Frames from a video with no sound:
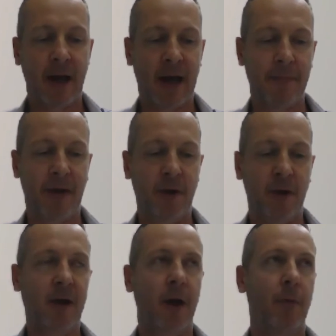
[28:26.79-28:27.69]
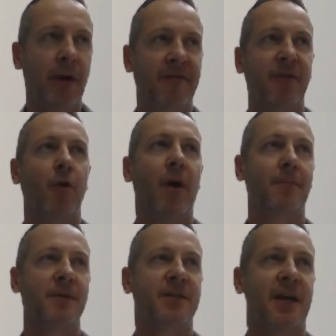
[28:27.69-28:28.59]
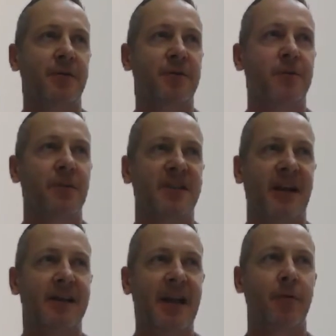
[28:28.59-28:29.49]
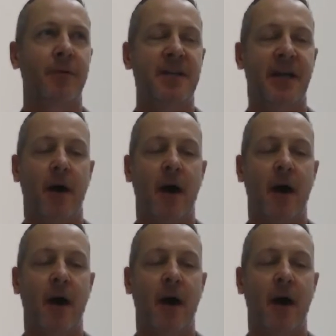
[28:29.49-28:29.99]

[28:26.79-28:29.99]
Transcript: and you're like, oh, we're giving you 1% or 2% equity.